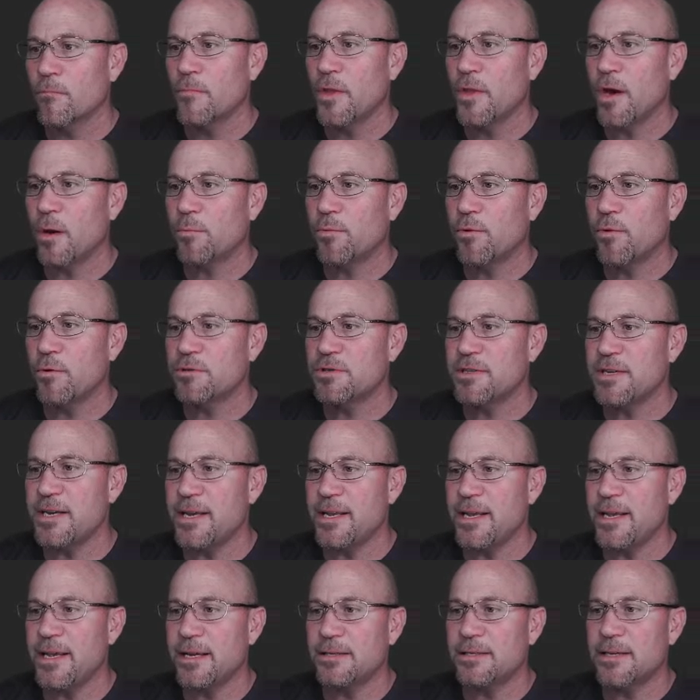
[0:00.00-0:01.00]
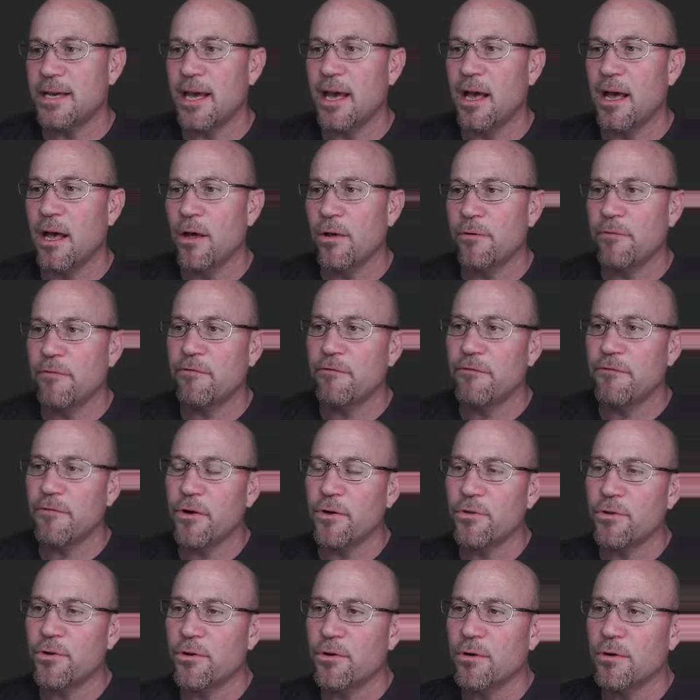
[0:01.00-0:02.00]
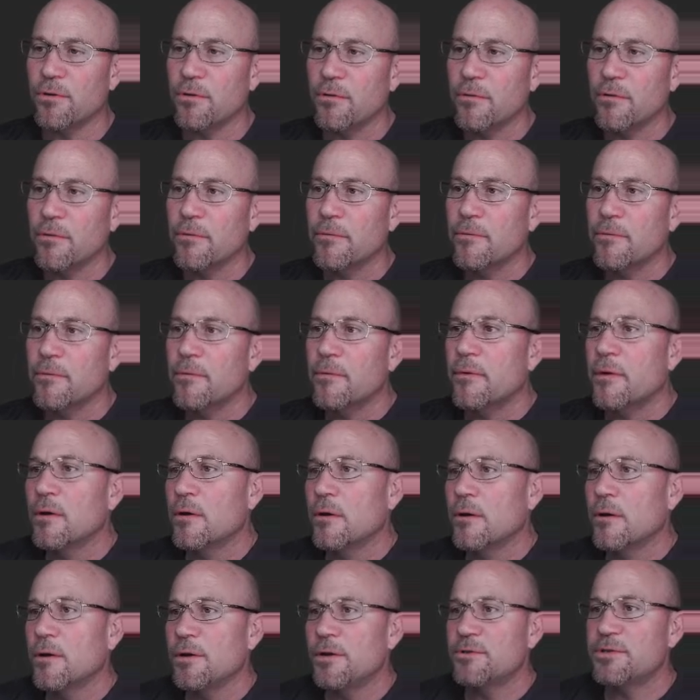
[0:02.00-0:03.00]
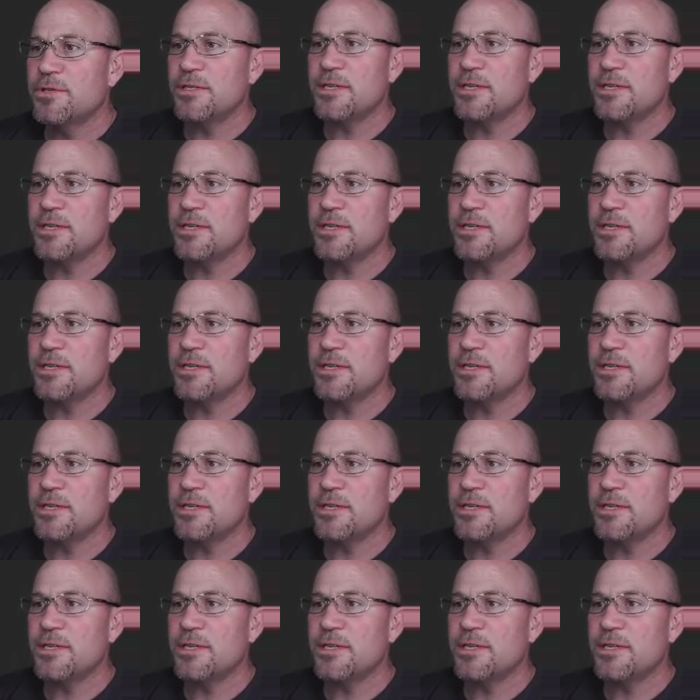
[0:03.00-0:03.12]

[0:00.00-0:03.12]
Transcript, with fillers: Now proceeding down further, you